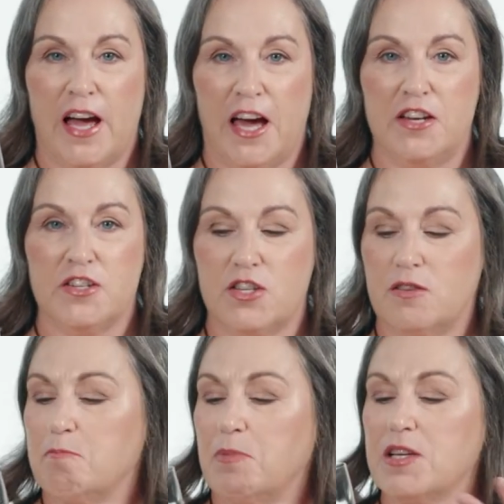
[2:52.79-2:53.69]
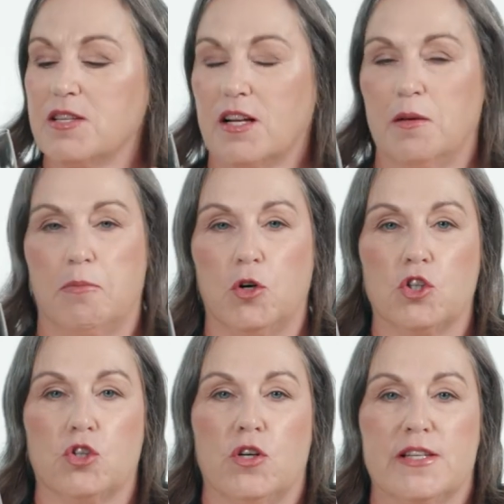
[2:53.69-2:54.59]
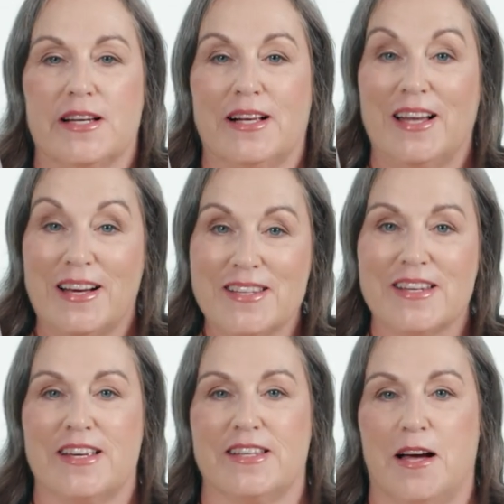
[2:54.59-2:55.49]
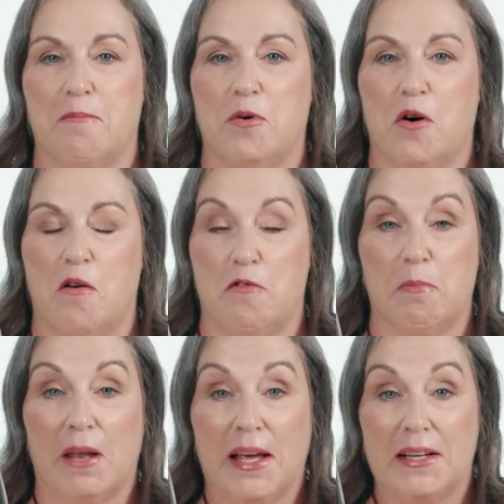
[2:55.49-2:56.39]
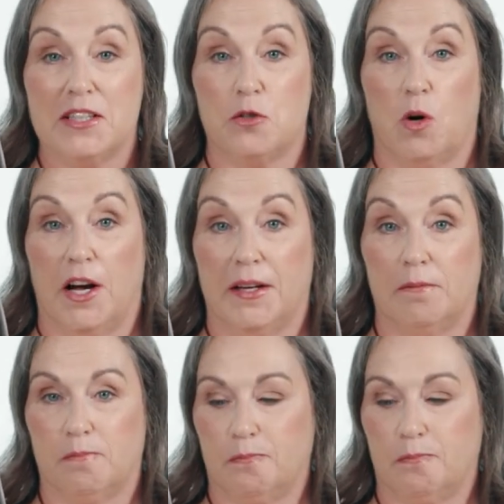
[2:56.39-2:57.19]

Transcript: And it's basically, Bordeaux is a classic example of a blended wine.